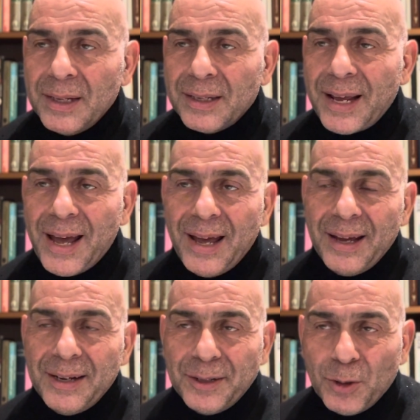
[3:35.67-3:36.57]
Now,
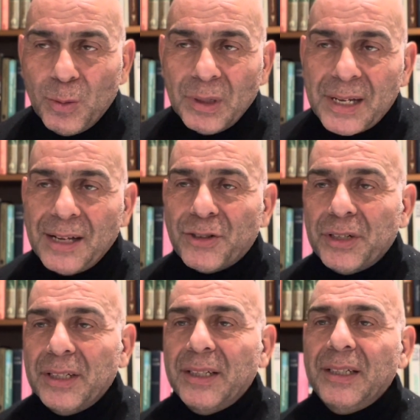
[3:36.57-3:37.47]
in a normal
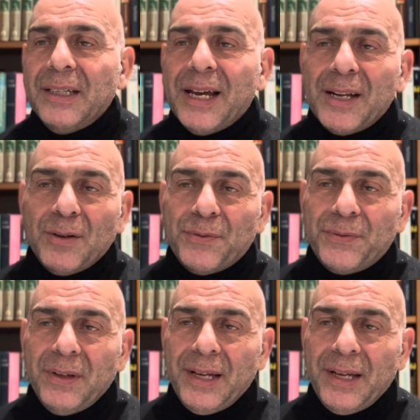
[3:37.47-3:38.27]
country, the head of